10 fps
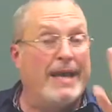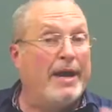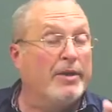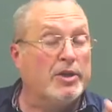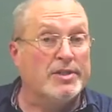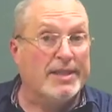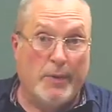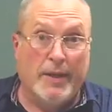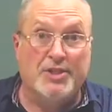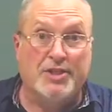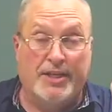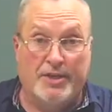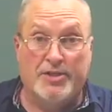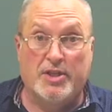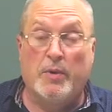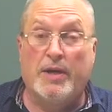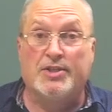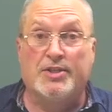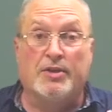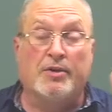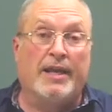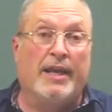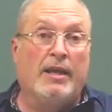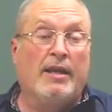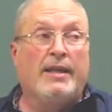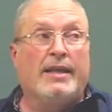Now, here's the question. Here's the question, okay?